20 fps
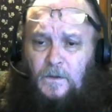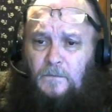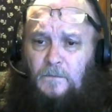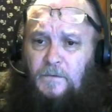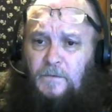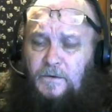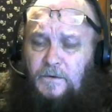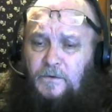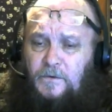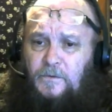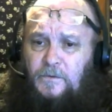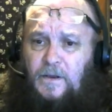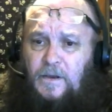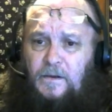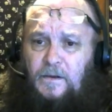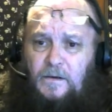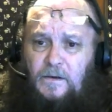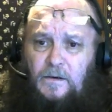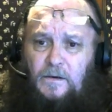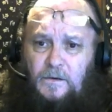But you
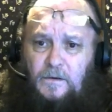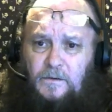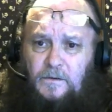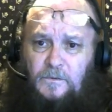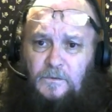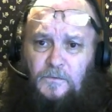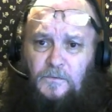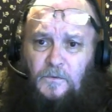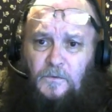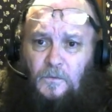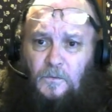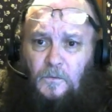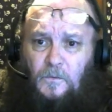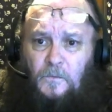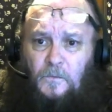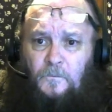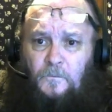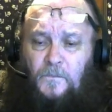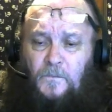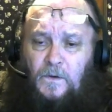cannot control
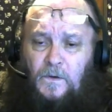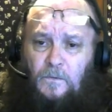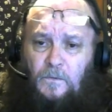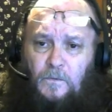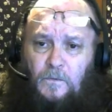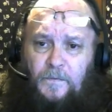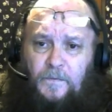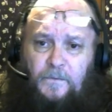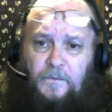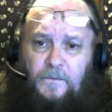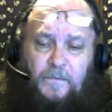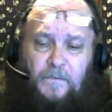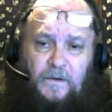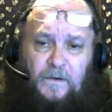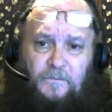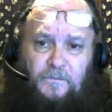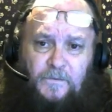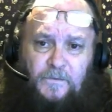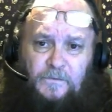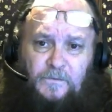what the
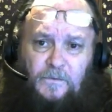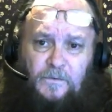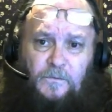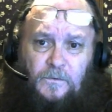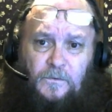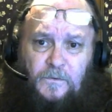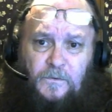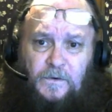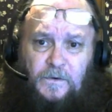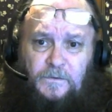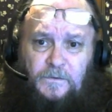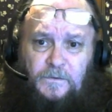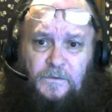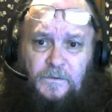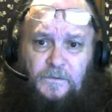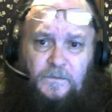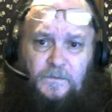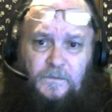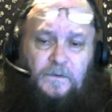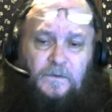metaphysical
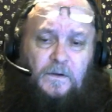creatures